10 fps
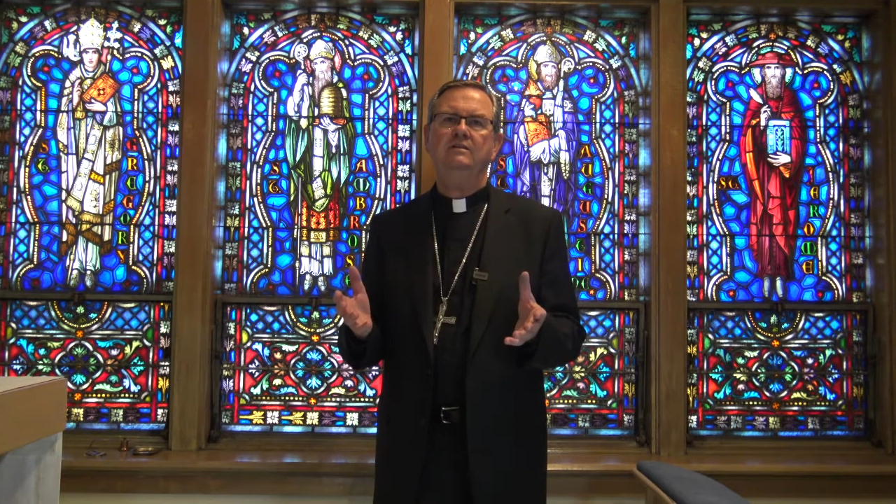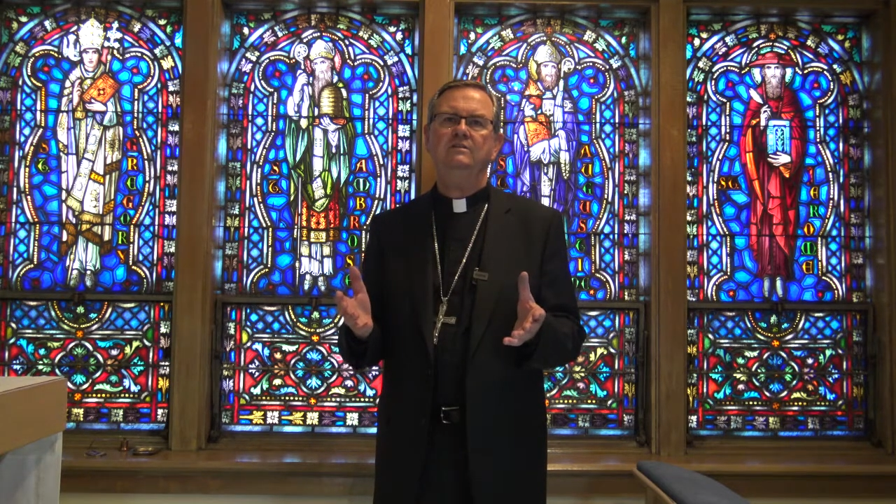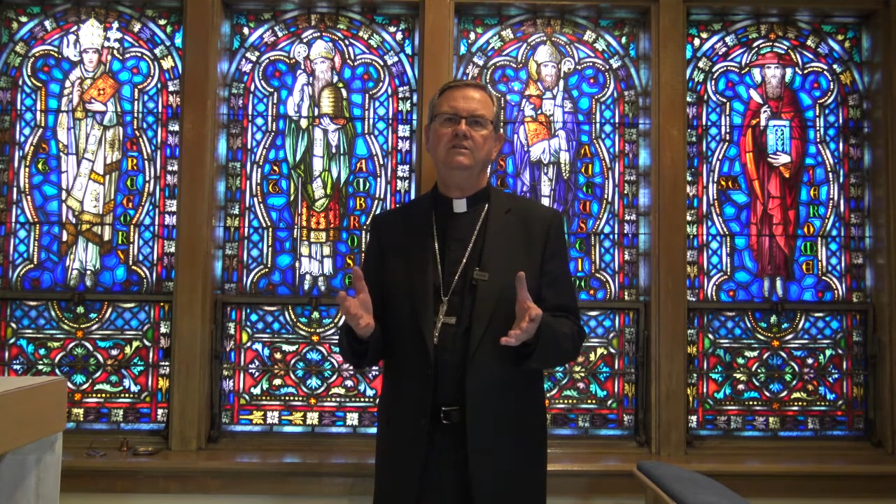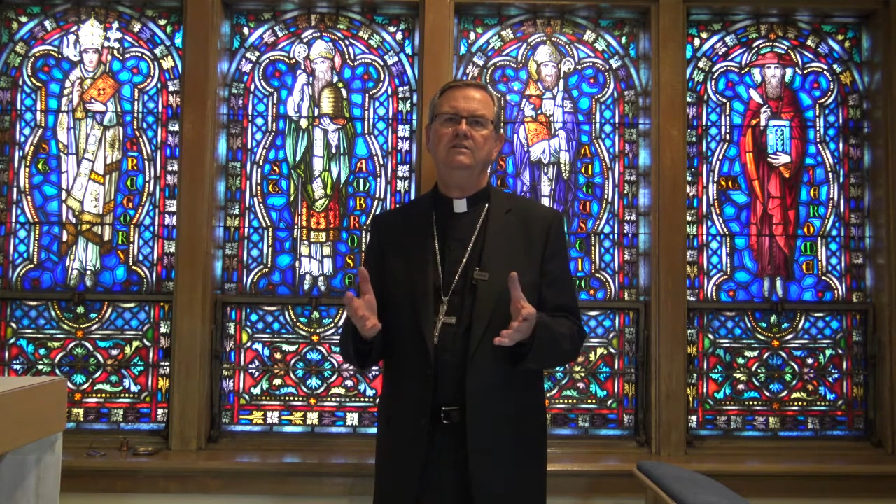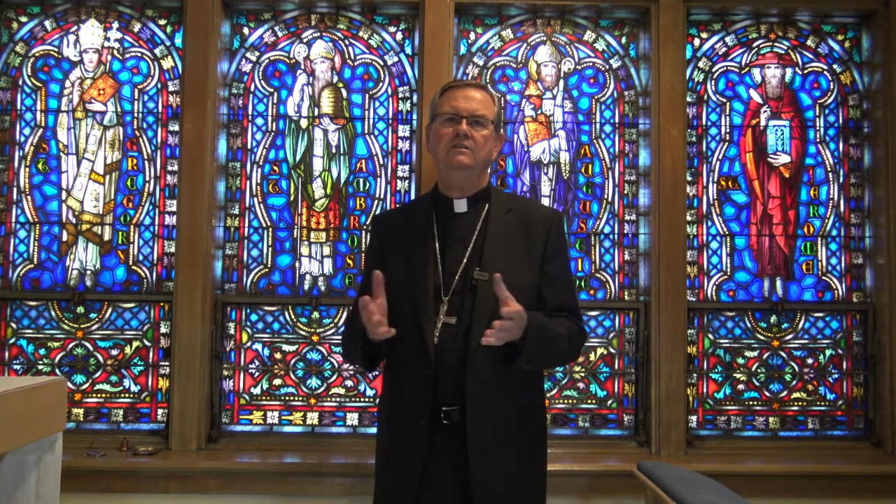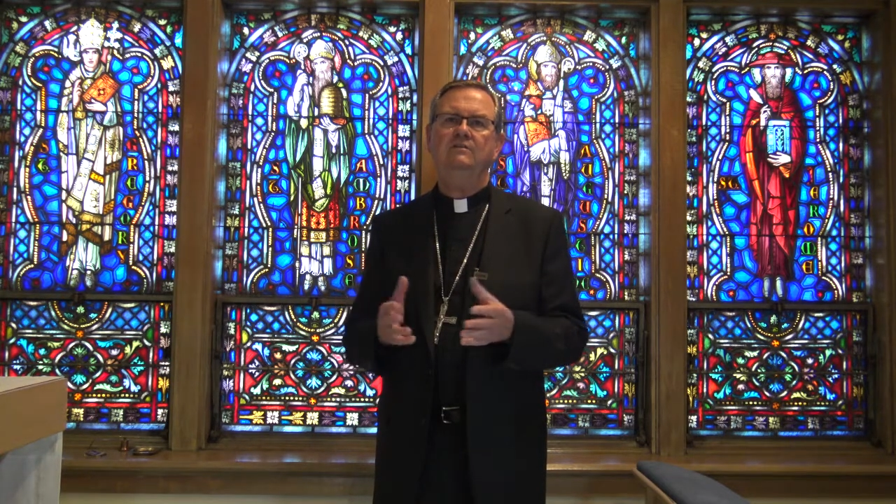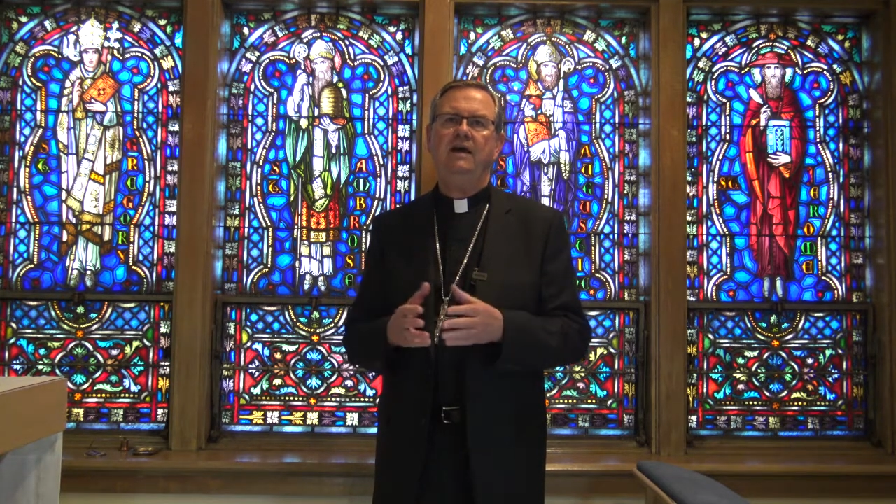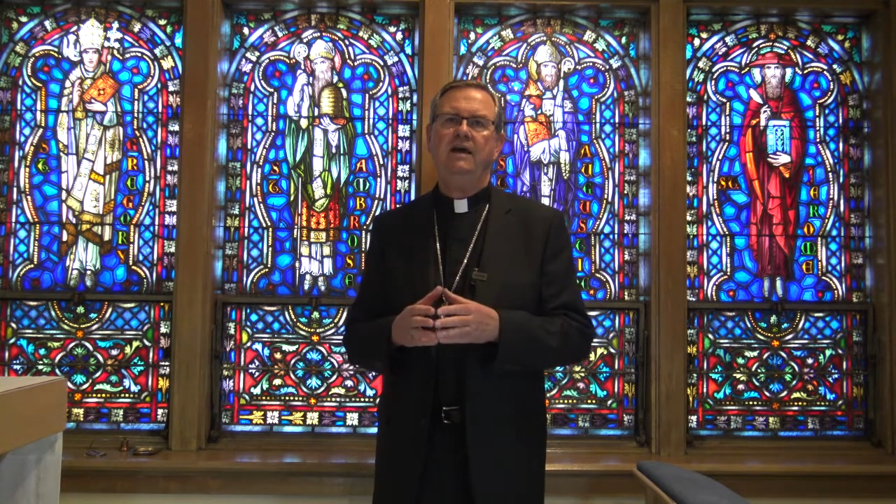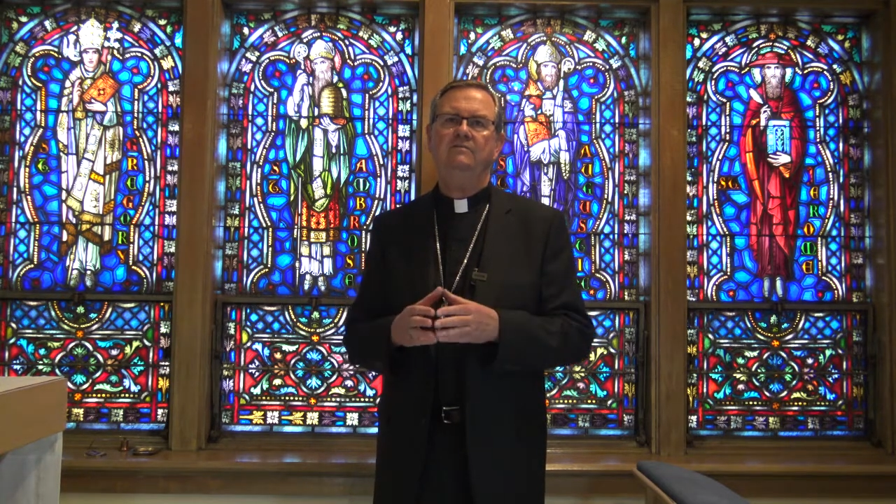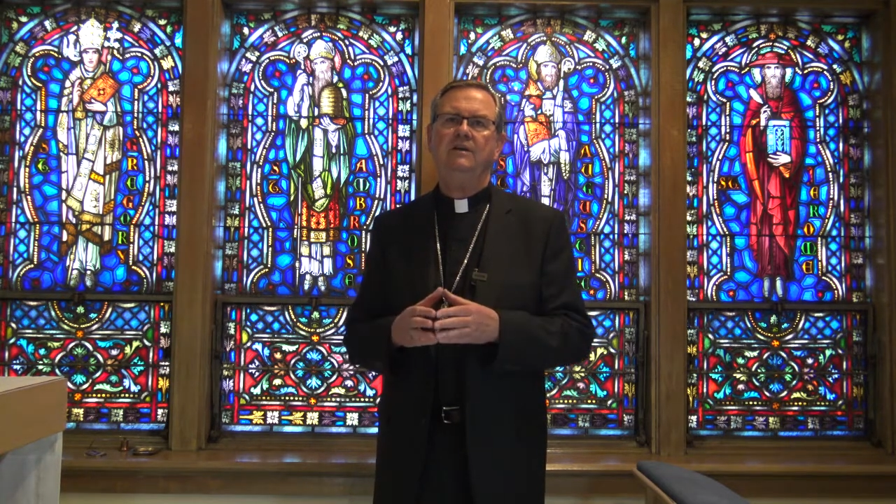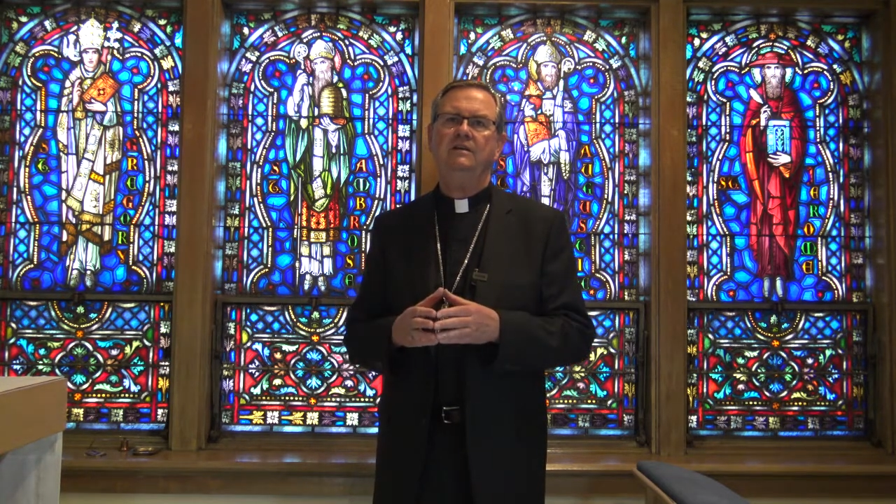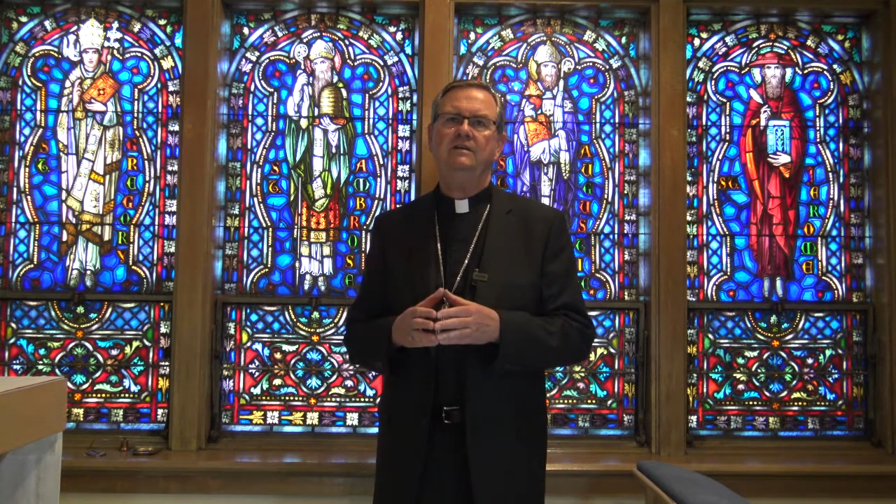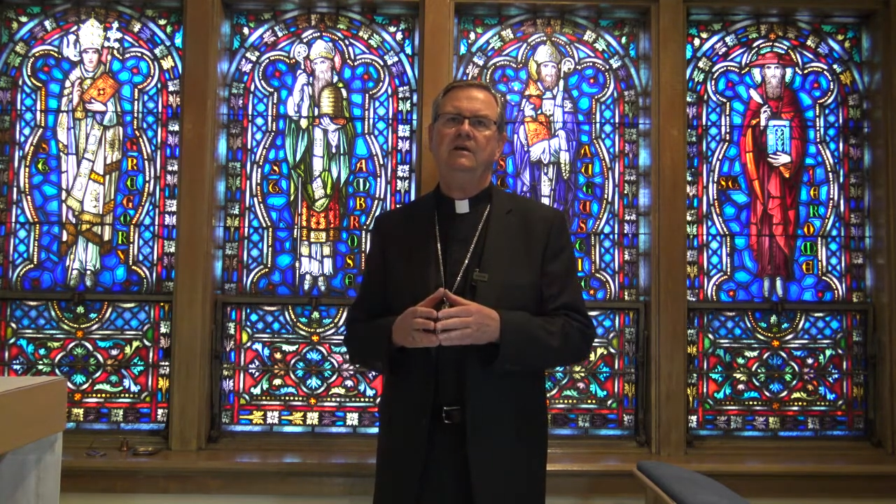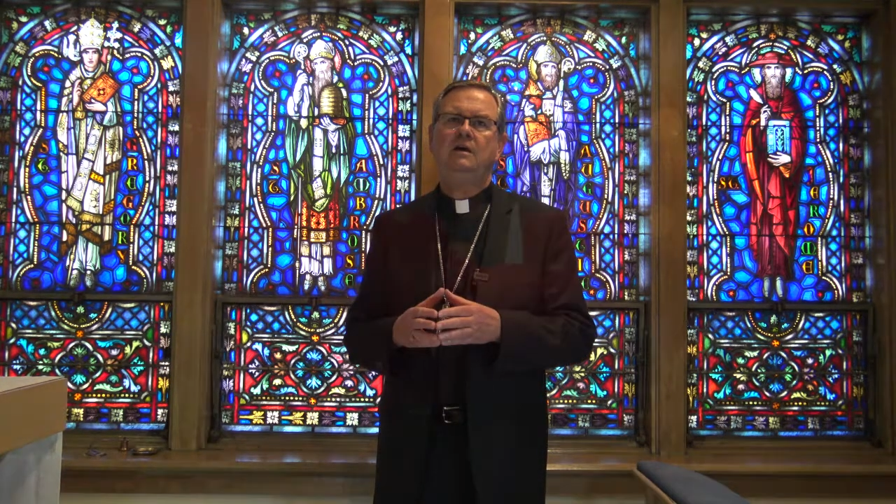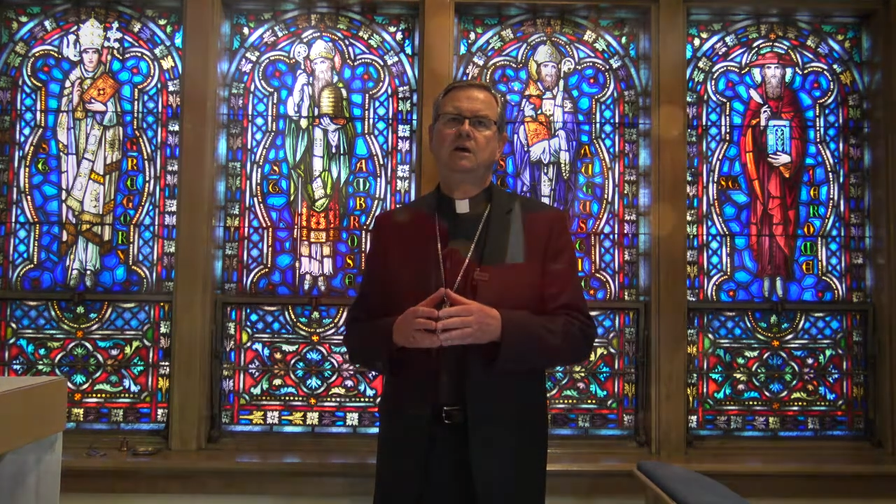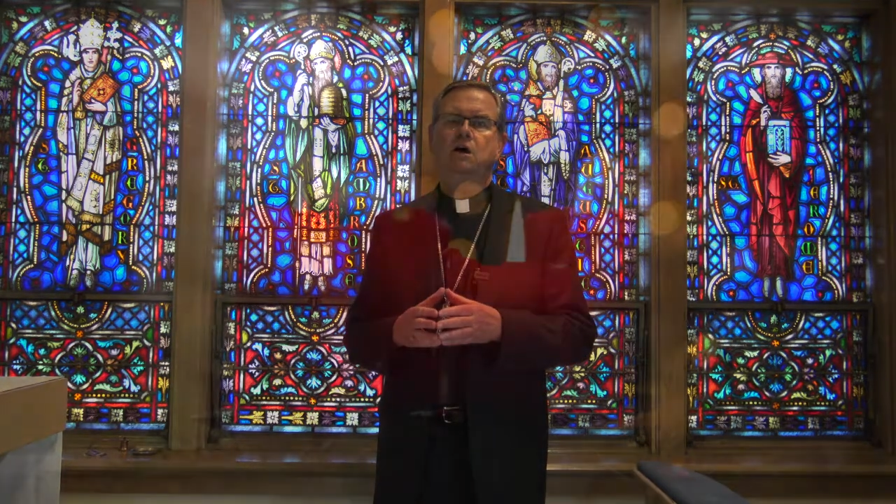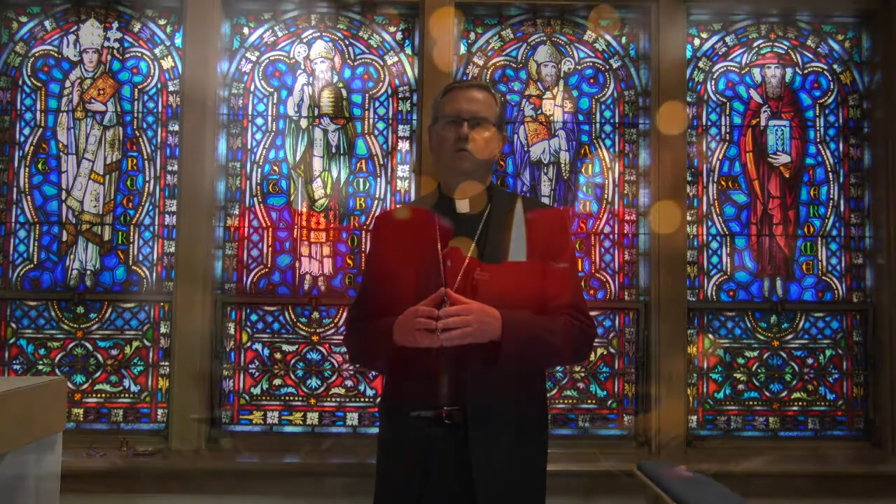the season of Advent, a